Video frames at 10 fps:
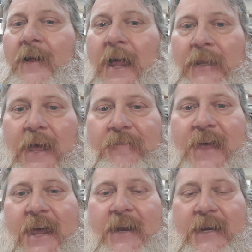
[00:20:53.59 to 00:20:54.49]
I love
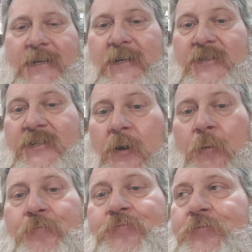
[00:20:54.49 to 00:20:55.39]
that idea.
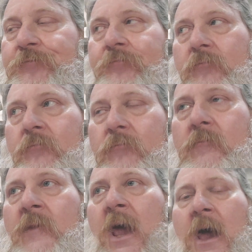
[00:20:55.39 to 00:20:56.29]
So
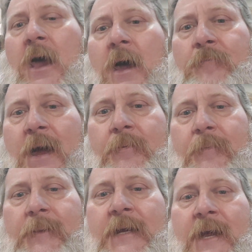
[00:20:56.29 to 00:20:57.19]
I'm
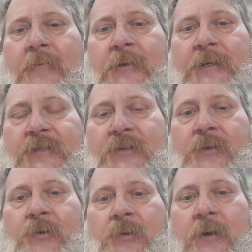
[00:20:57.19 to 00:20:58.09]
probably going
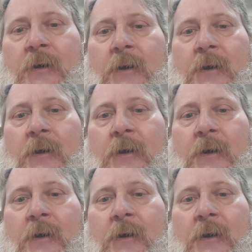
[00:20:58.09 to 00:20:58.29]
to